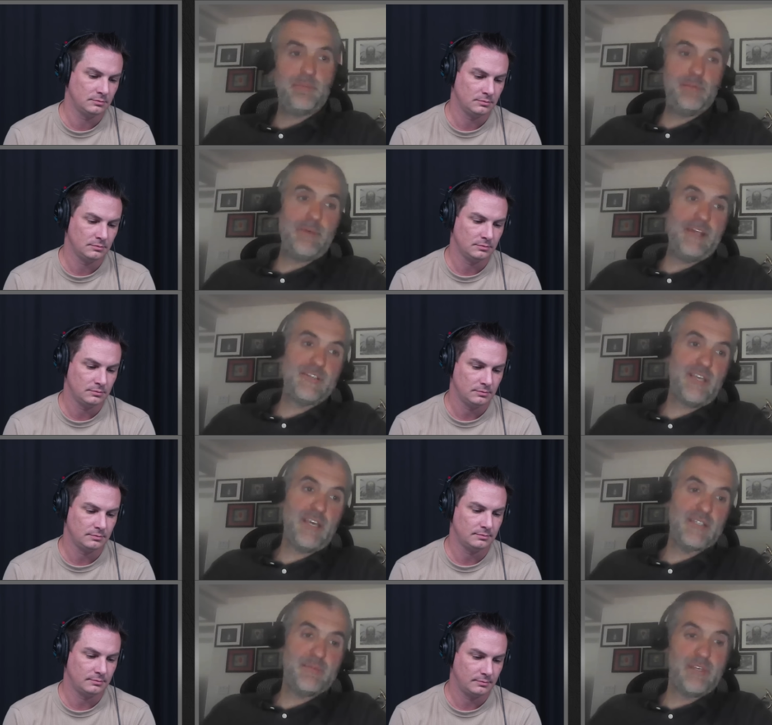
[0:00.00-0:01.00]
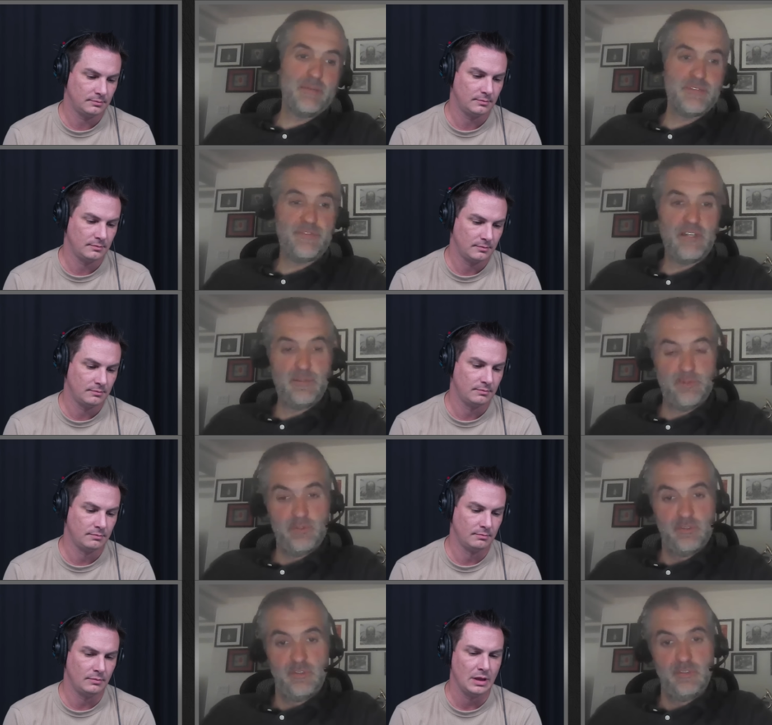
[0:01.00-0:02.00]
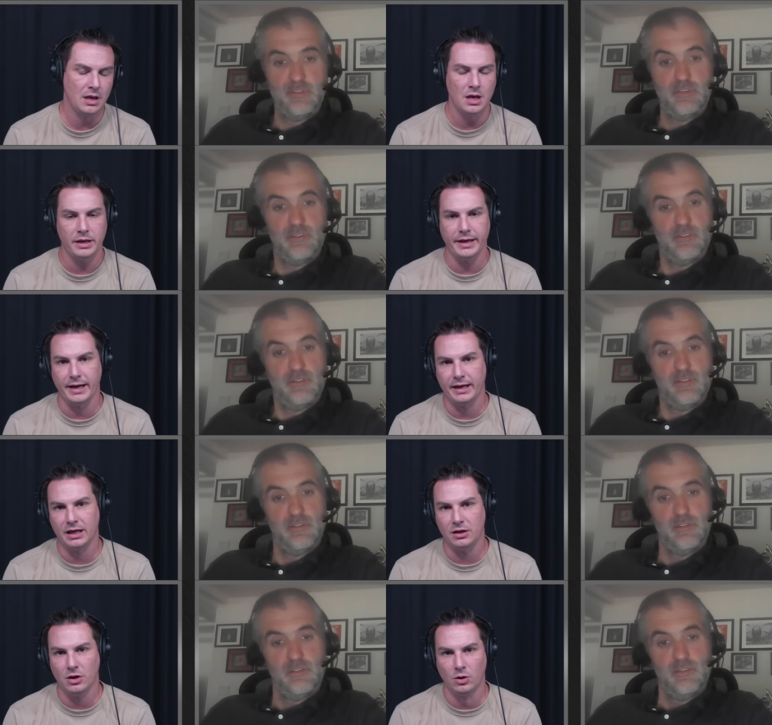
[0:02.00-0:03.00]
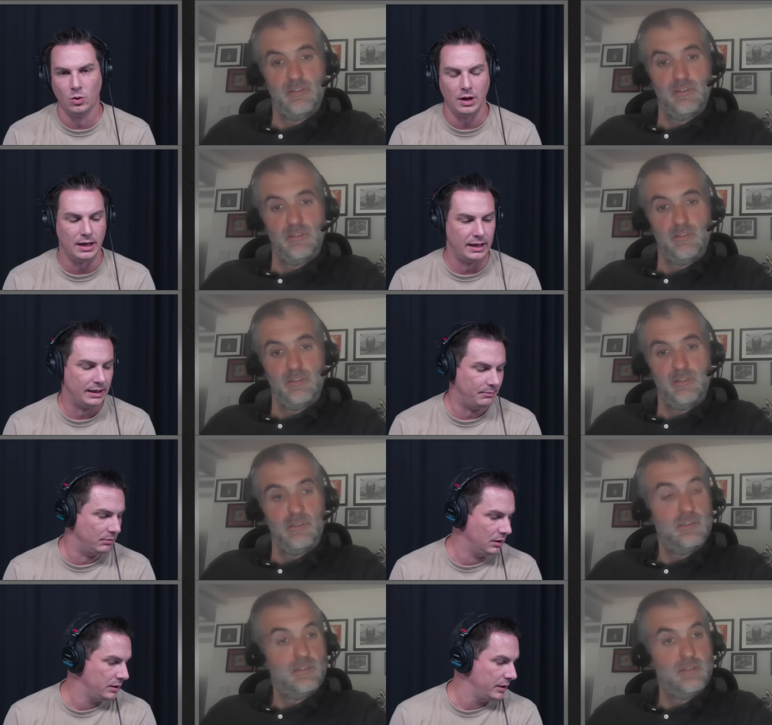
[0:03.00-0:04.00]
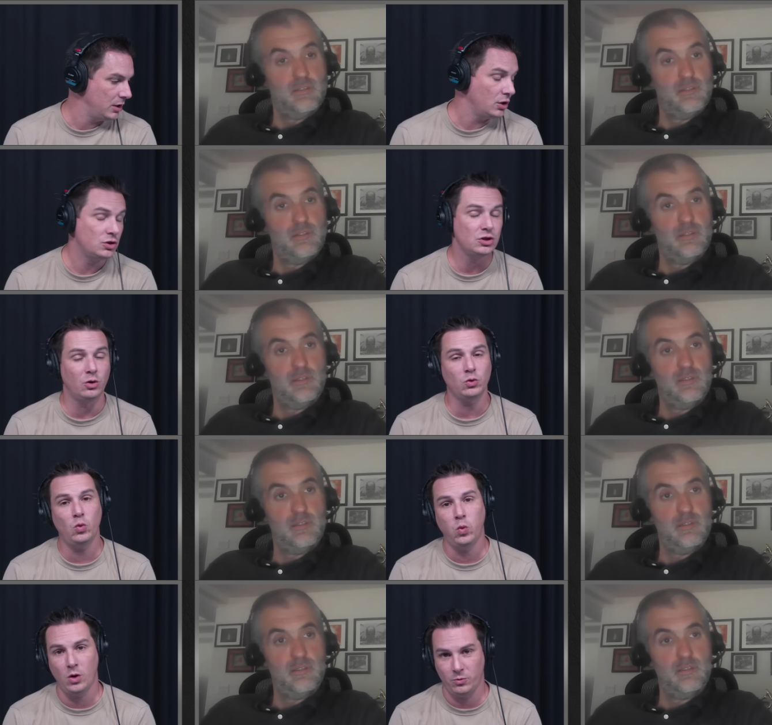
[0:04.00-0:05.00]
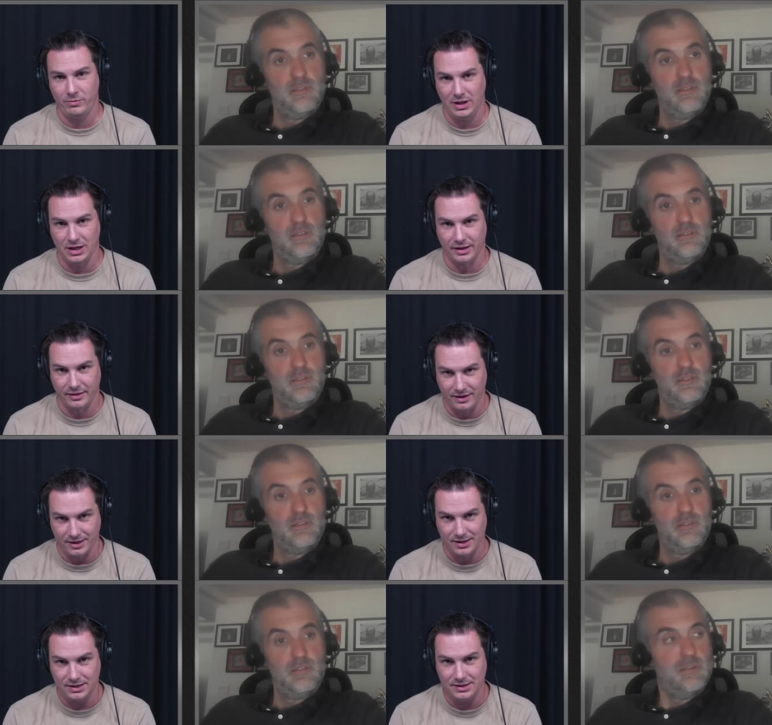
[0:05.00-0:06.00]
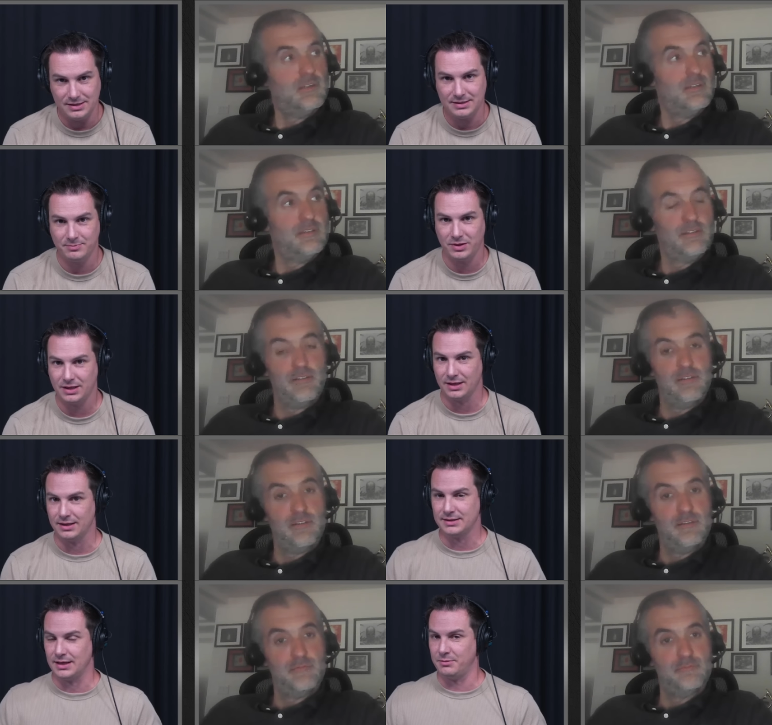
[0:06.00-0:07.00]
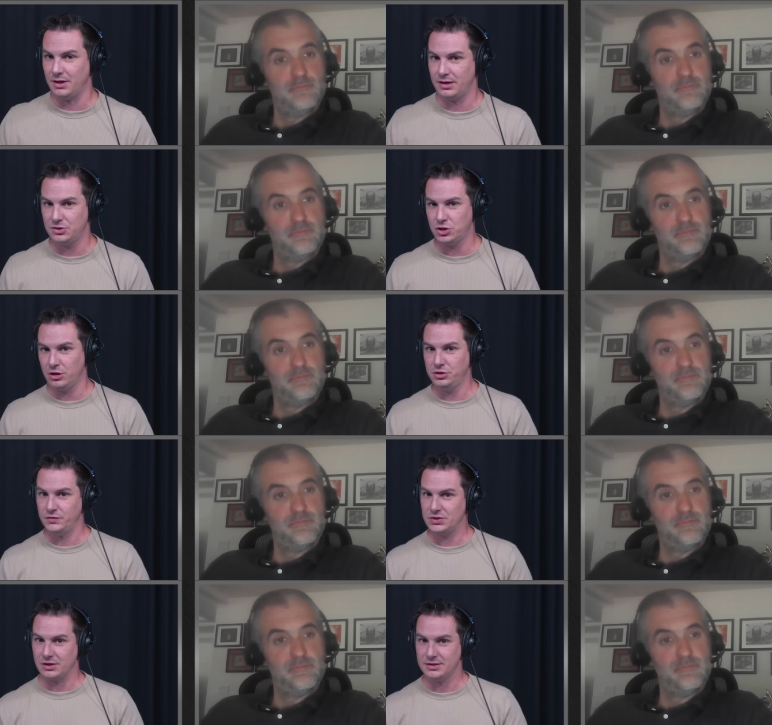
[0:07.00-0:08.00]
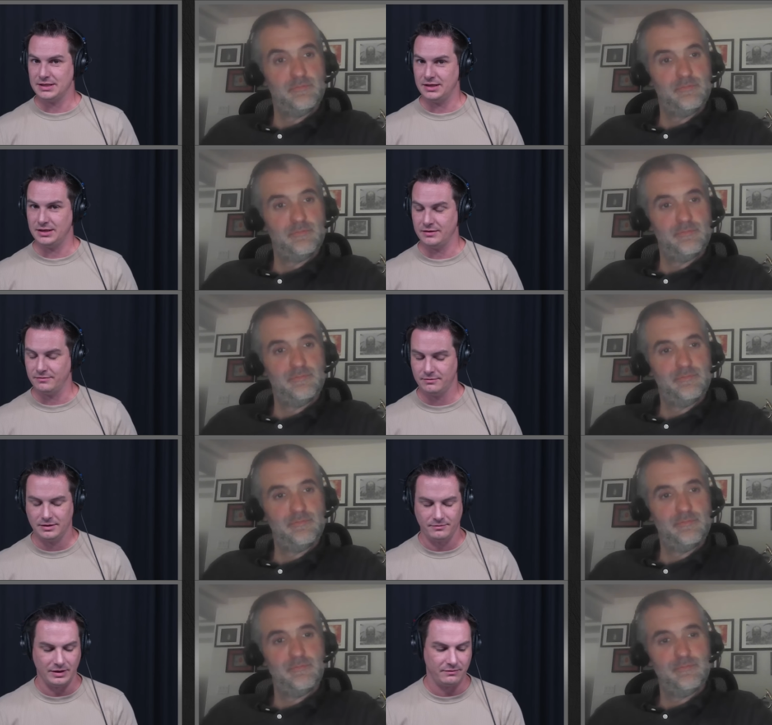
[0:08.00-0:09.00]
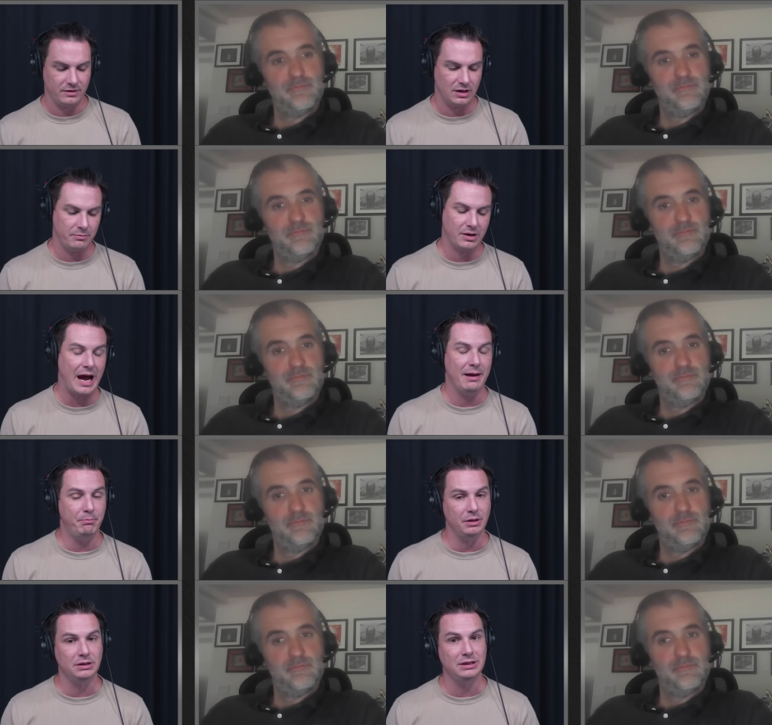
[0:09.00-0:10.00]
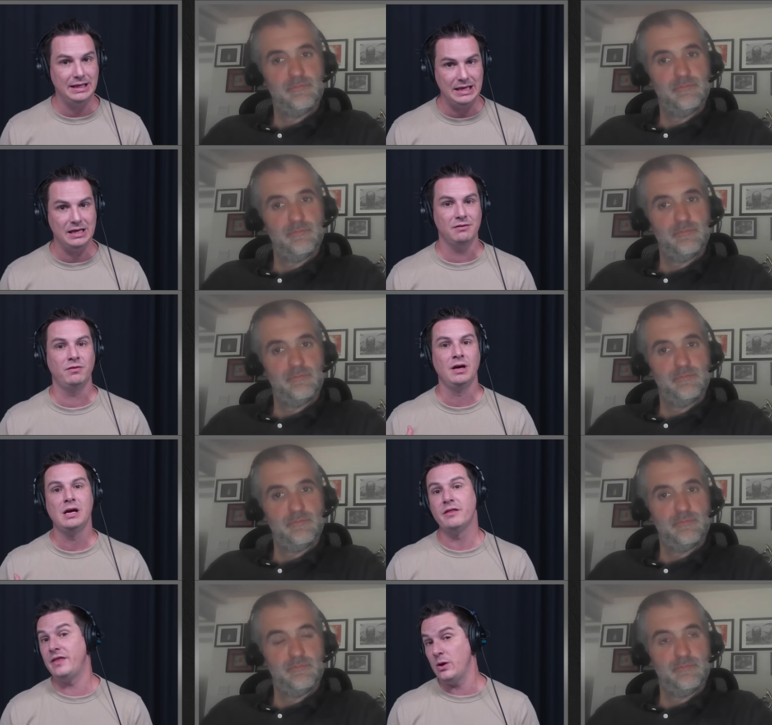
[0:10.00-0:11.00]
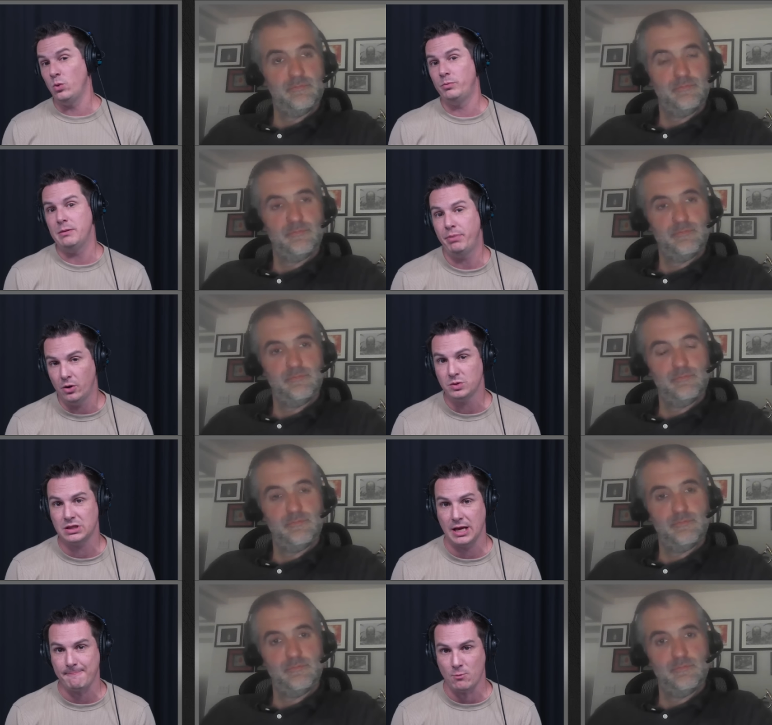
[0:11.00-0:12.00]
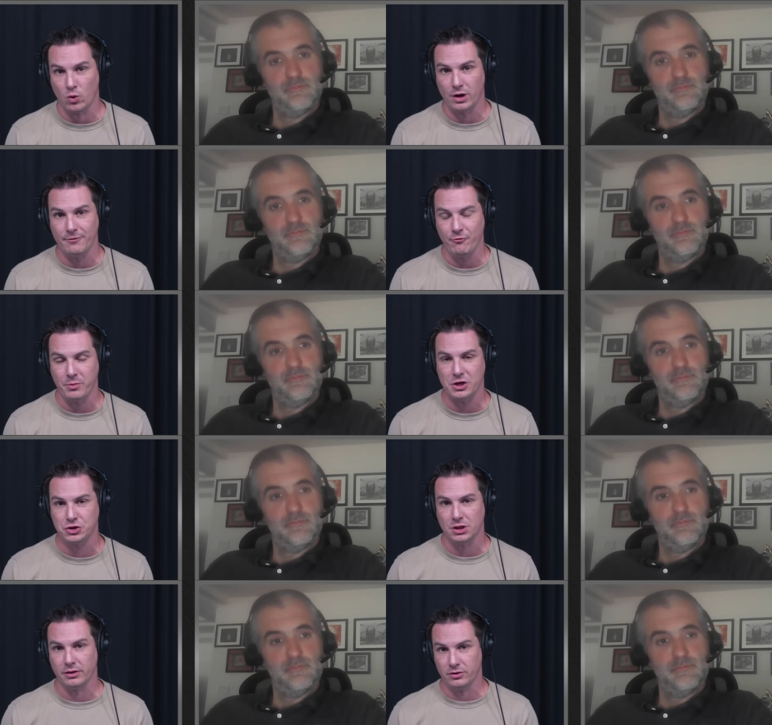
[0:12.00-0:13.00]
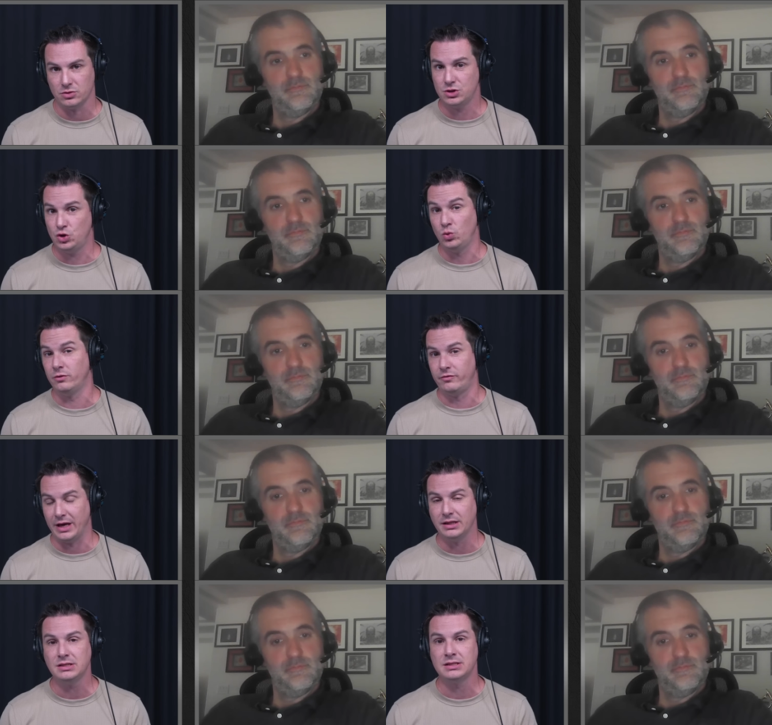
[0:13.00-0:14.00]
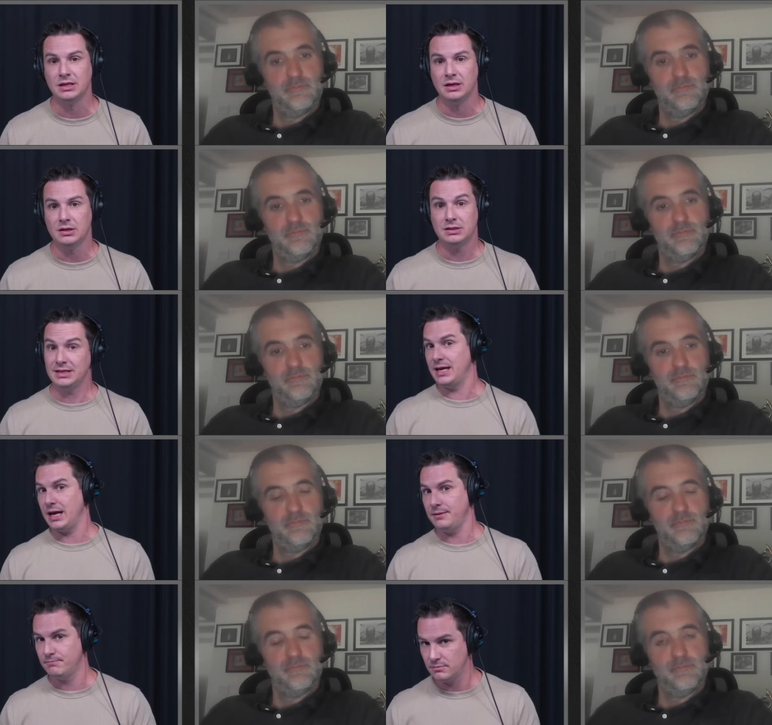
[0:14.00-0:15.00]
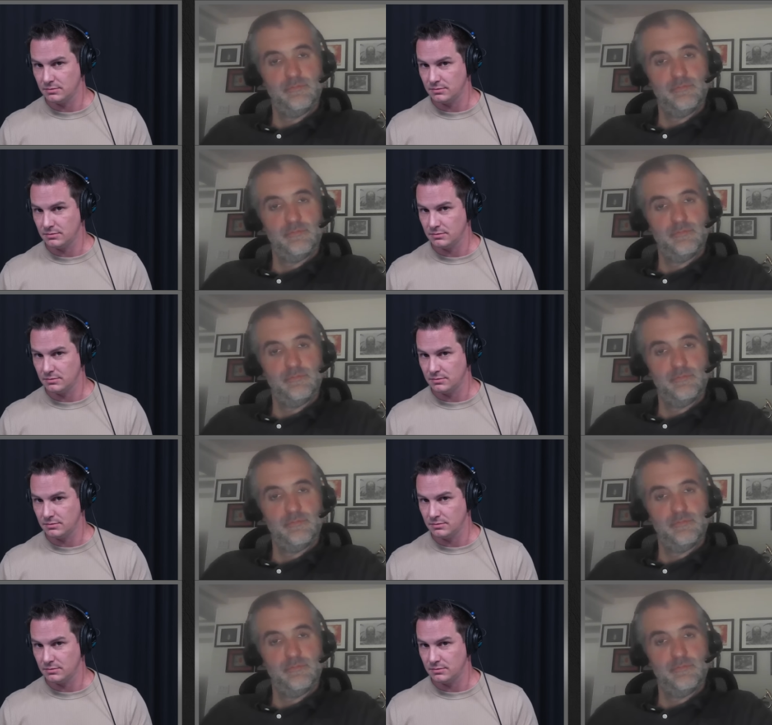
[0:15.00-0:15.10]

Speaker 1: and Big Magic as it becomes
Speaker 2: available. Yeah, and I know, um, don't quote me on this because I'm not in charge of Star City and, and Fanfinity, but I believe they will be posting more information on those two events today.